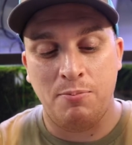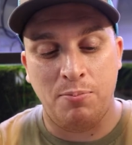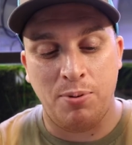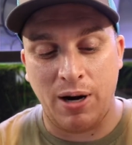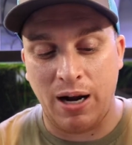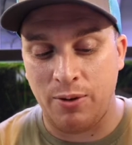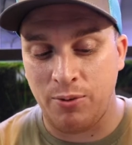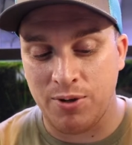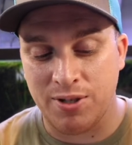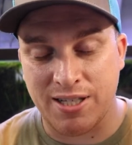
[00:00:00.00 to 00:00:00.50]
But
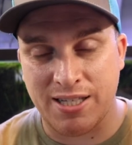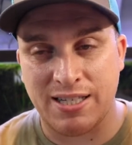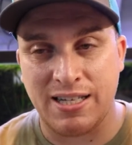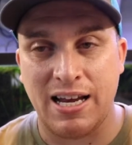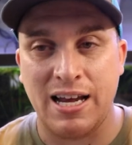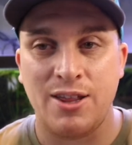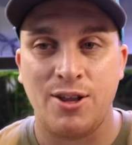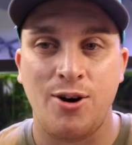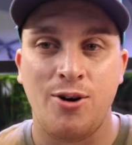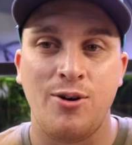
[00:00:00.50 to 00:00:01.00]
I will
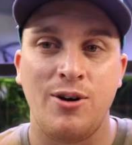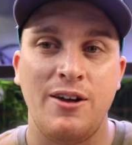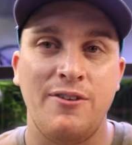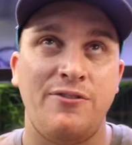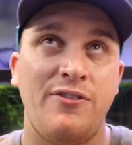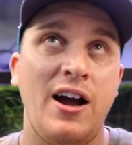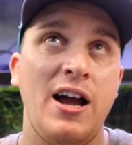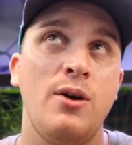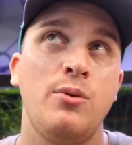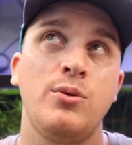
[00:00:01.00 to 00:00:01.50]
say though,
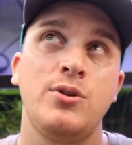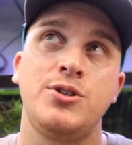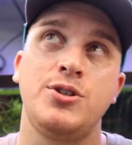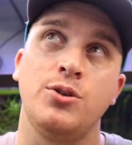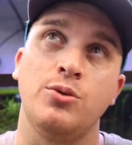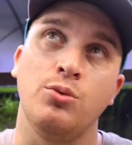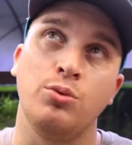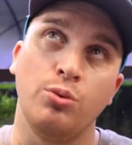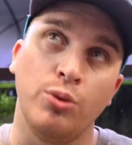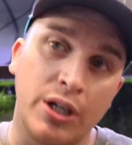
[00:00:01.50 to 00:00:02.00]
if I were
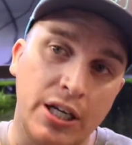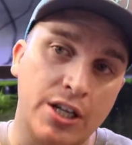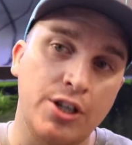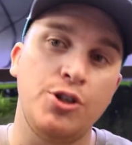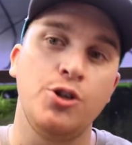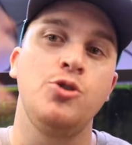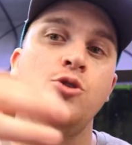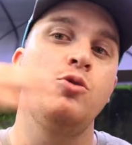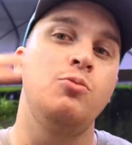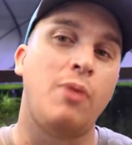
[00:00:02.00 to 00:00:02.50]
to
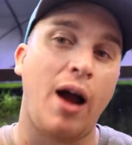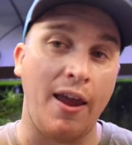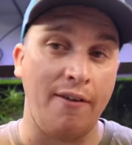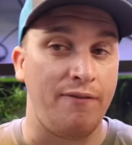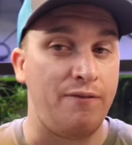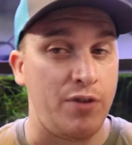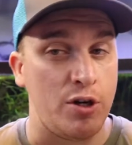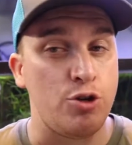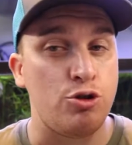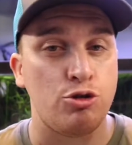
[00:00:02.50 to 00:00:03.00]
redo my
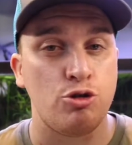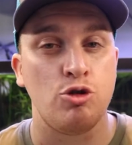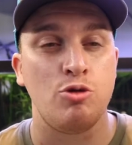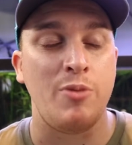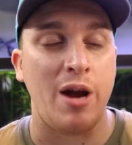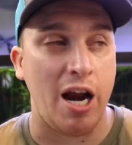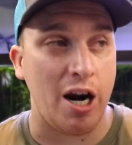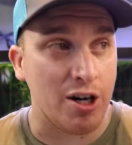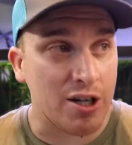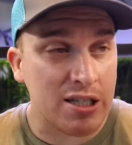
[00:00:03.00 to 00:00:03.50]
fish room
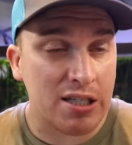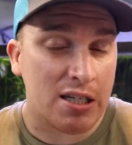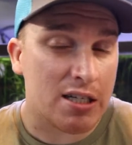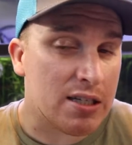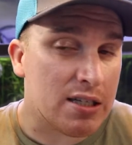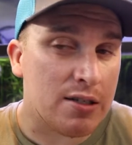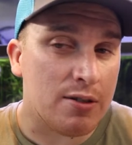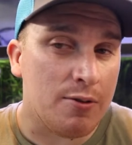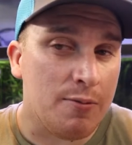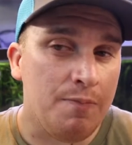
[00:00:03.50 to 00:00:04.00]
air
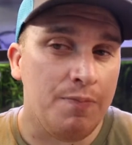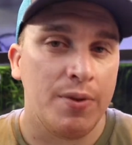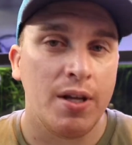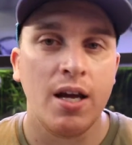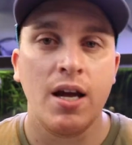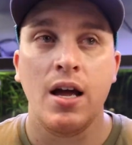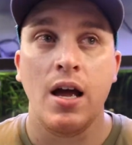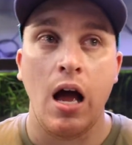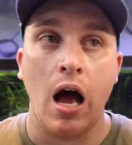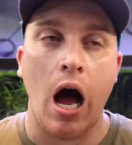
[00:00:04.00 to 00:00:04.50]
system,
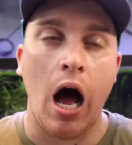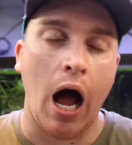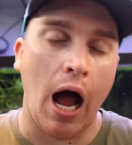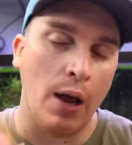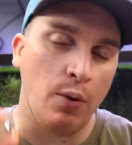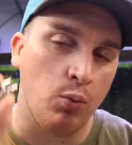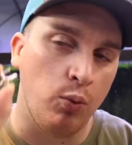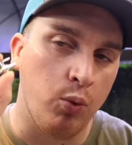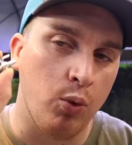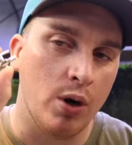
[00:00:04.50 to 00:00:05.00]

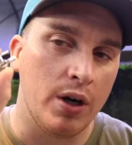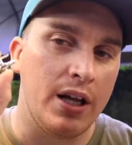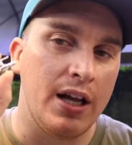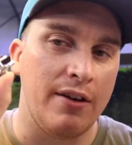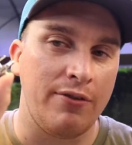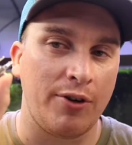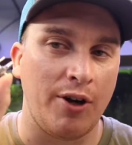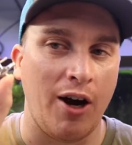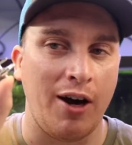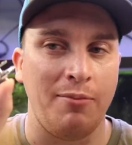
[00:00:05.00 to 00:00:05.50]
I would
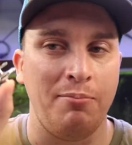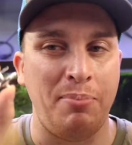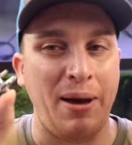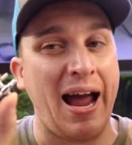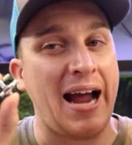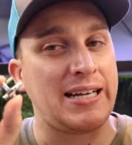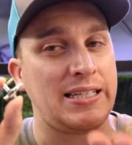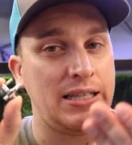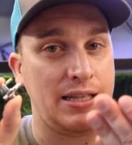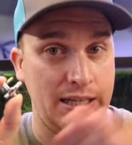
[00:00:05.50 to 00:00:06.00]
have gone
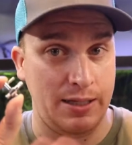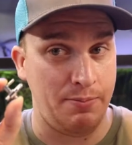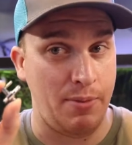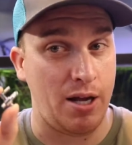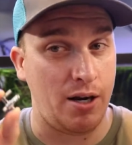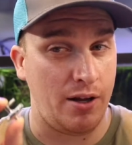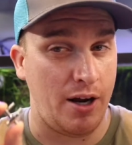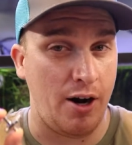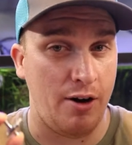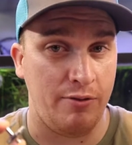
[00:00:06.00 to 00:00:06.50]
back to these
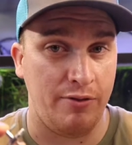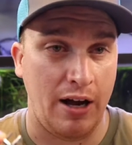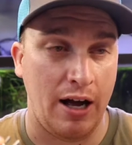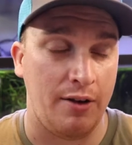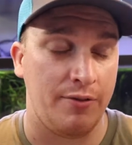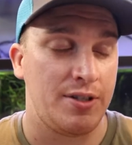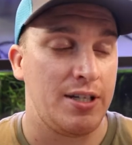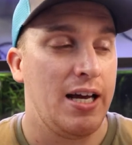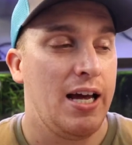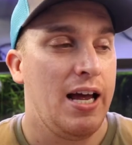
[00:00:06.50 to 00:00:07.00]
metal air
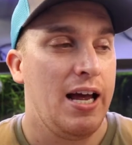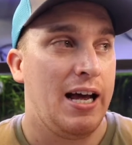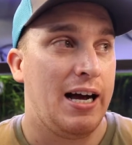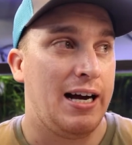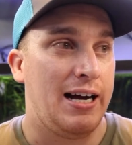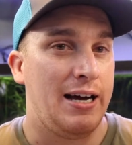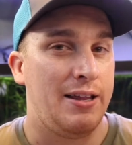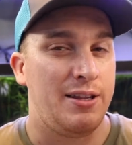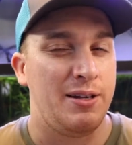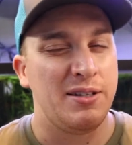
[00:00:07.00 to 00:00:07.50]
valves.
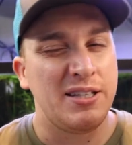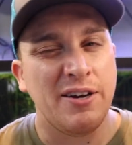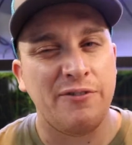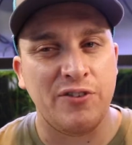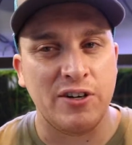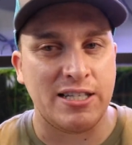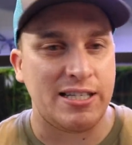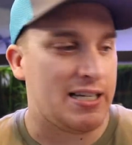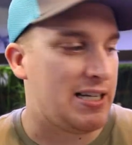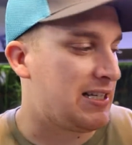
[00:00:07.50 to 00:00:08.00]
Uh, the
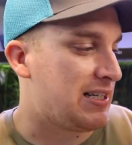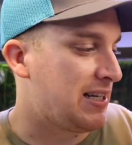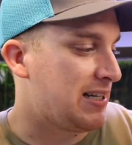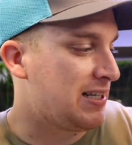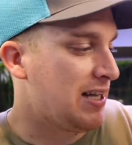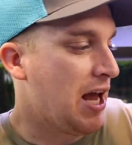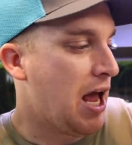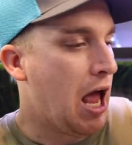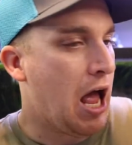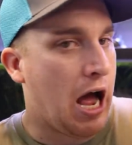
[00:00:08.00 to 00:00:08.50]
difference is,
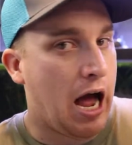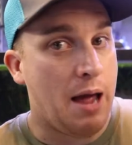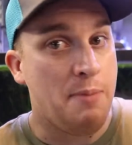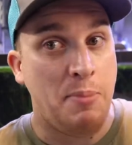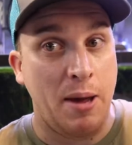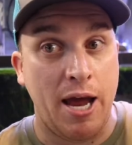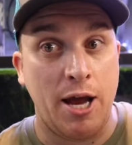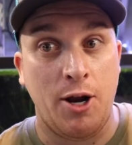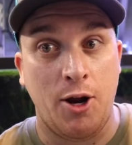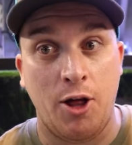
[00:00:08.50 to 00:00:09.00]
is I
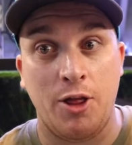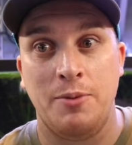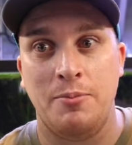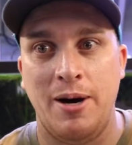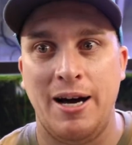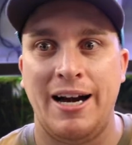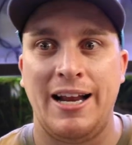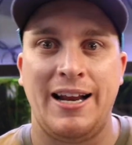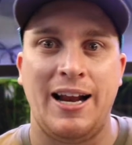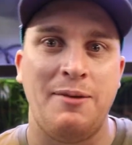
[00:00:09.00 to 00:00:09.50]
paid all the
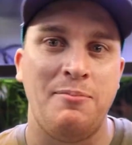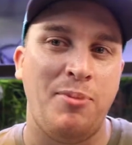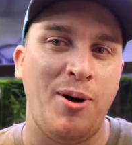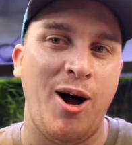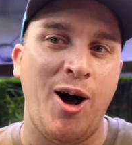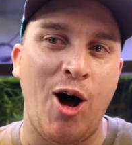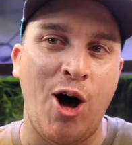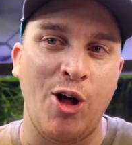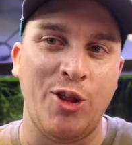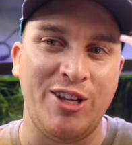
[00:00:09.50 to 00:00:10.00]
money and I
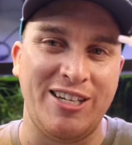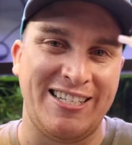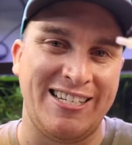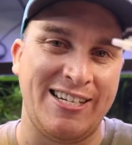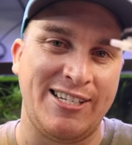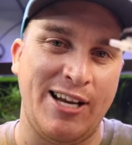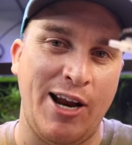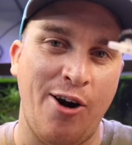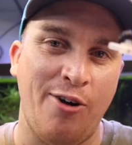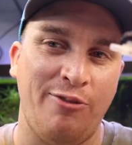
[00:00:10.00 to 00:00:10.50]
bought all this
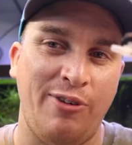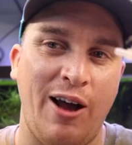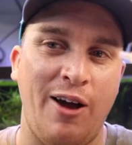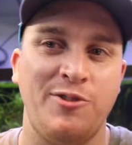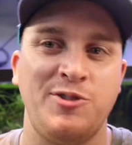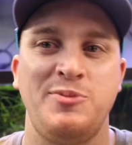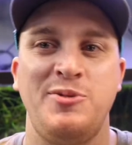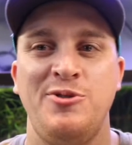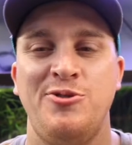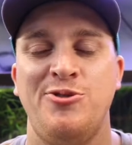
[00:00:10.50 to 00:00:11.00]
this air
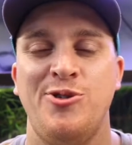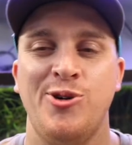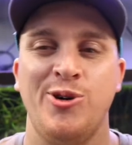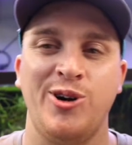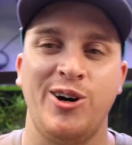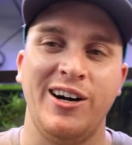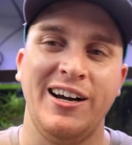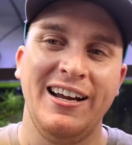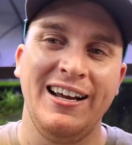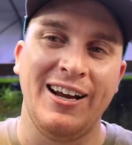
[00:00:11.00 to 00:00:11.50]
valves
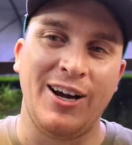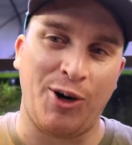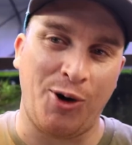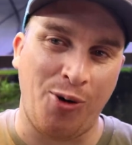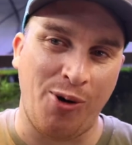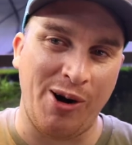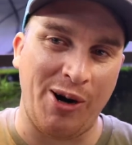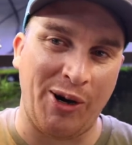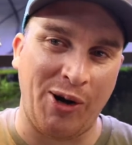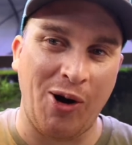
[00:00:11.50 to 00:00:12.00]
before
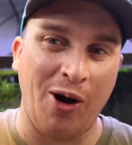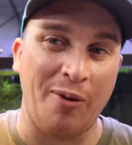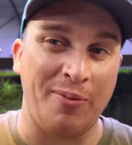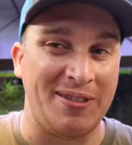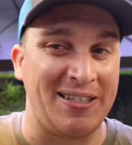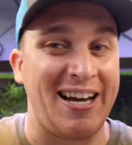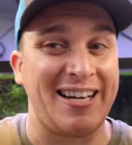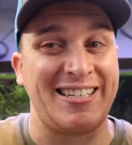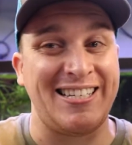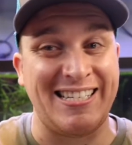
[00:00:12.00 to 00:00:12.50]
Aquarium Co-op
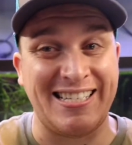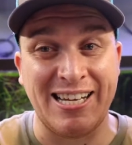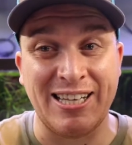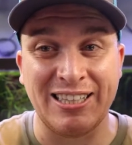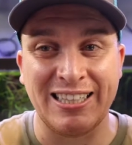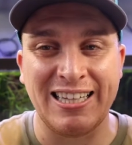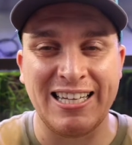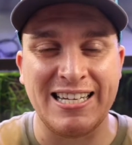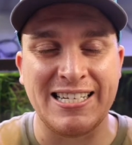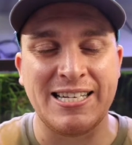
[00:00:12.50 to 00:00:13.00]
was actually
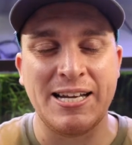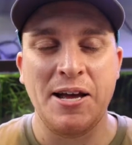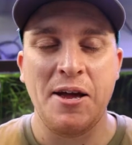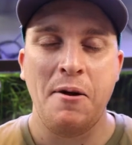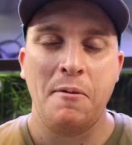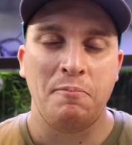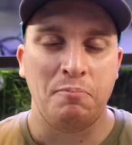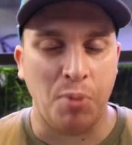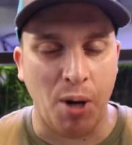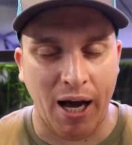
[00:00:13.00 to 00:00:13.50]
selling these.
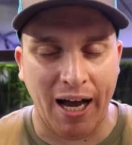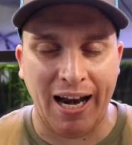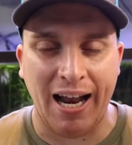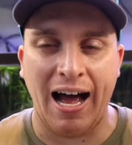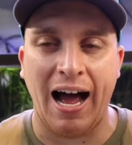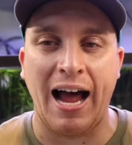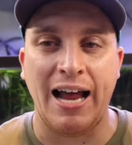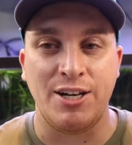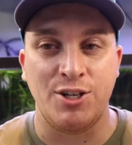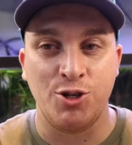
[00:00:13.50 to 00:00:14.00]
But
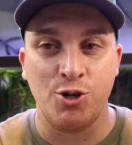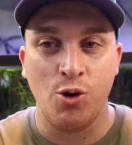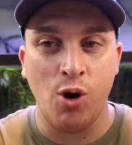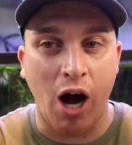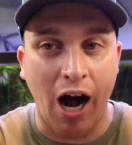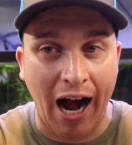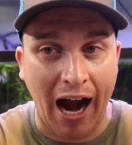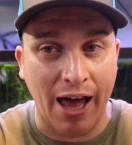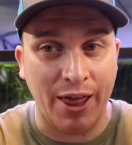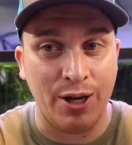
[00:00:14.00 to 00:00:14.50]
I do
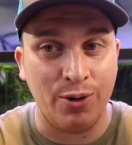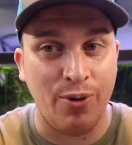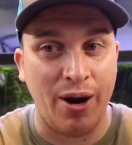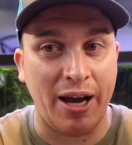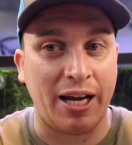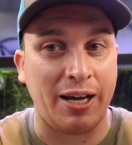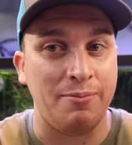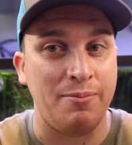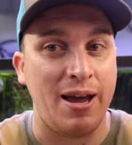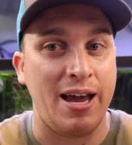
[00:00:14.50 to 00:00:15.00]
highly
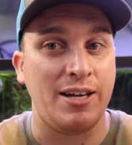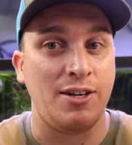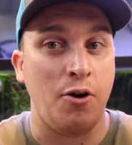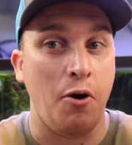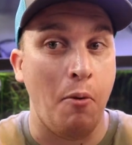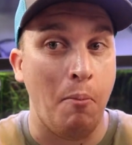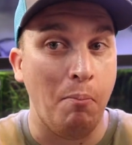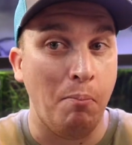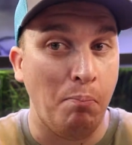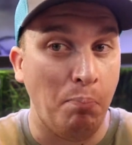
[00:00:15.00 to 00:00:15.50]
recommend
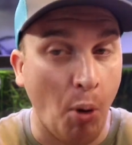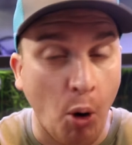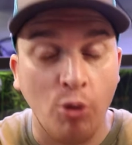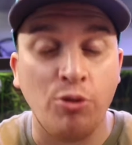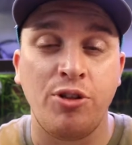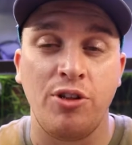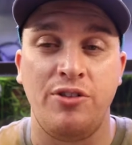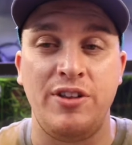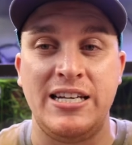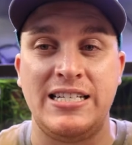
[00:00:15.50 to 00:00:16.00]

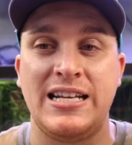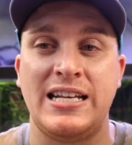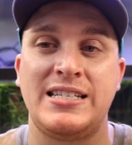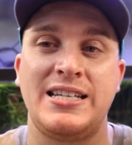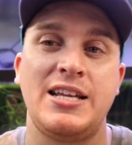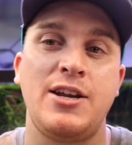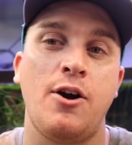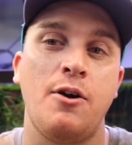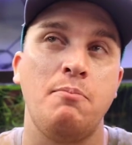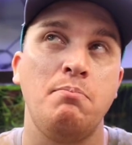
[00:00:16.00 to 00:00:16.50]
both of these as
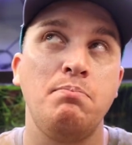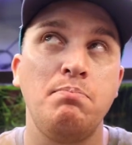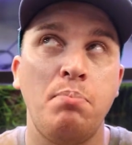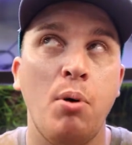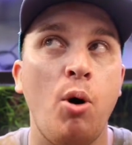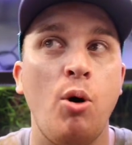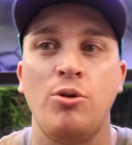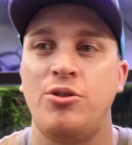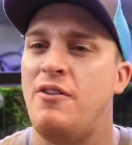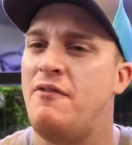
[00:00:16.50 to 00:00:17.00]
they are
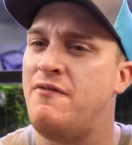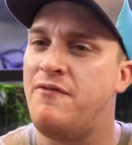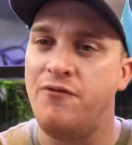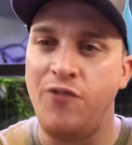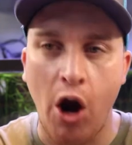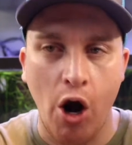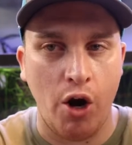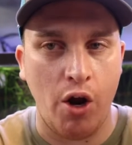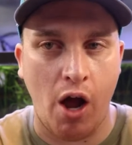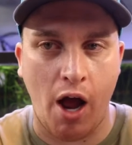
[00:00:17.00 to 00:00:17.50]
both
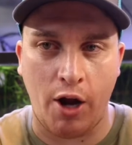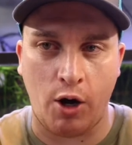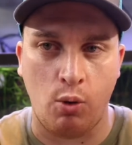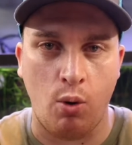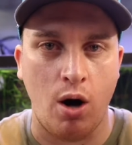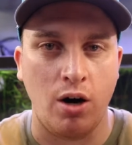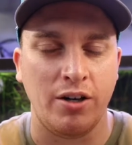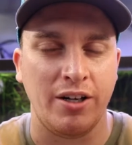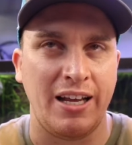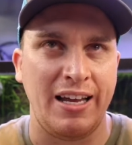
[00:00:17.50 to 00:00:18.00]
very high
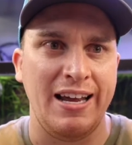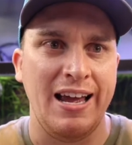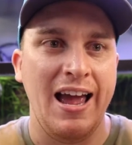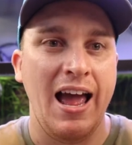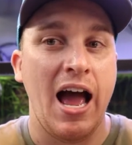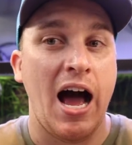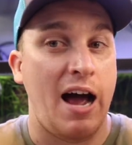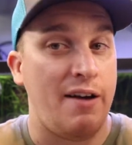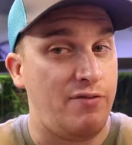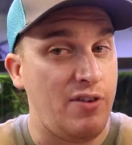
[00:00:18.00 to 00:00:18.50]
quality.
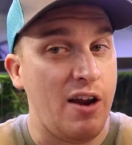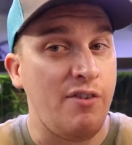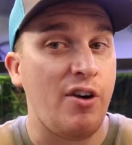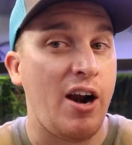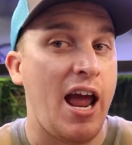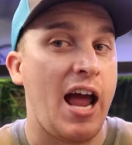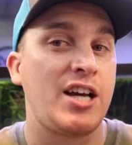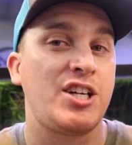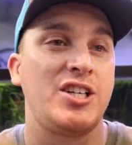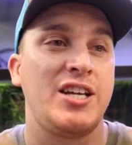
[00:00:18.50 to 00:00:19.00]
I've never
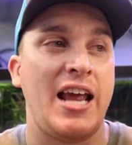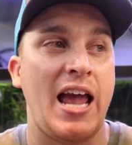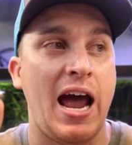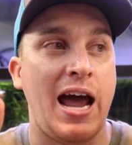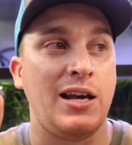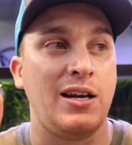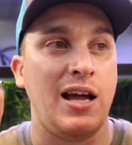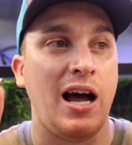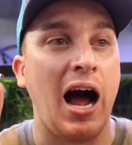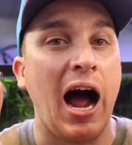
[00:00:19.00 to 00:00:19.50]
actually
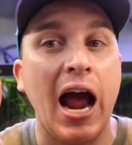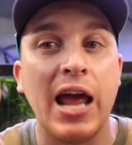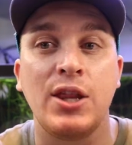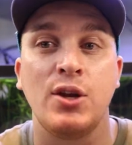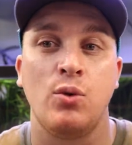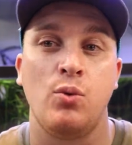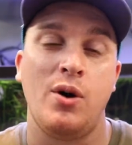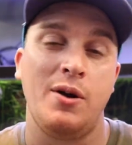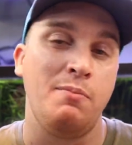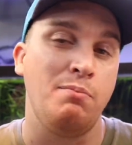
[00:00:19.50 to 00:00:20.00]
had
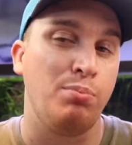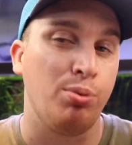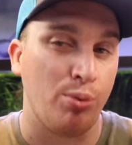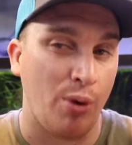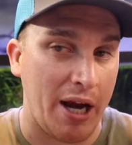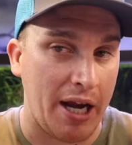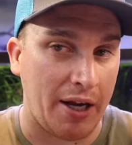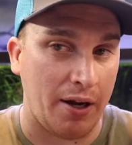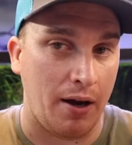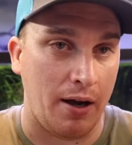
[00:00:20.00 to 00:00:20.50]
either one
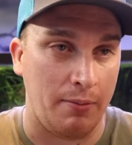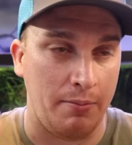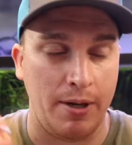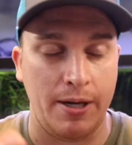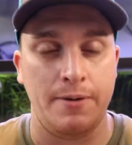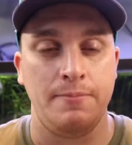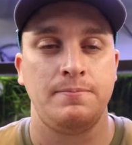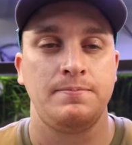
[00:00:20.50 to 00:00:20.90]
break on me.